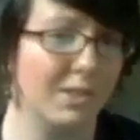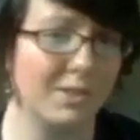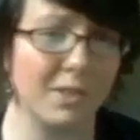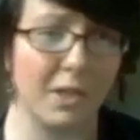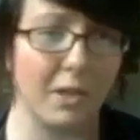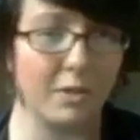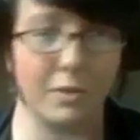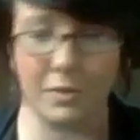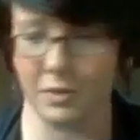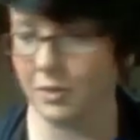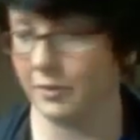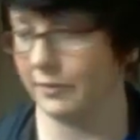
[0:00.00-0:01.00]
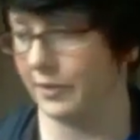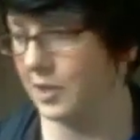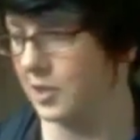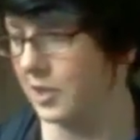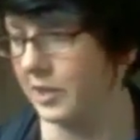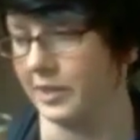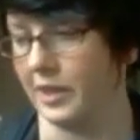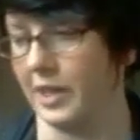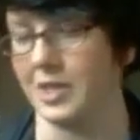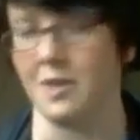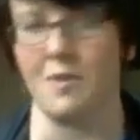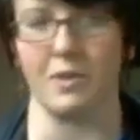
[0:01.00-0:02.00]
So you'll finish it in
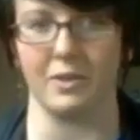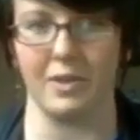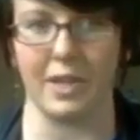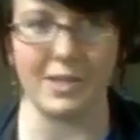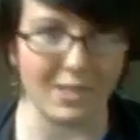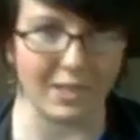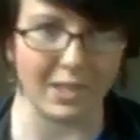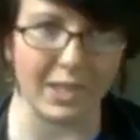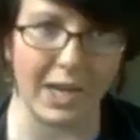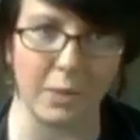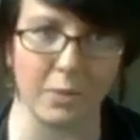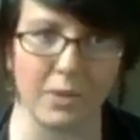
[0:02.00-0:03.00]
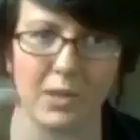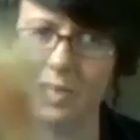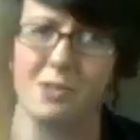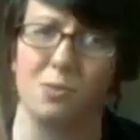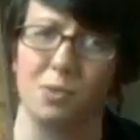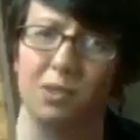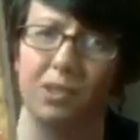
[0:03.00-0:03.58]
like less than an hour, and it's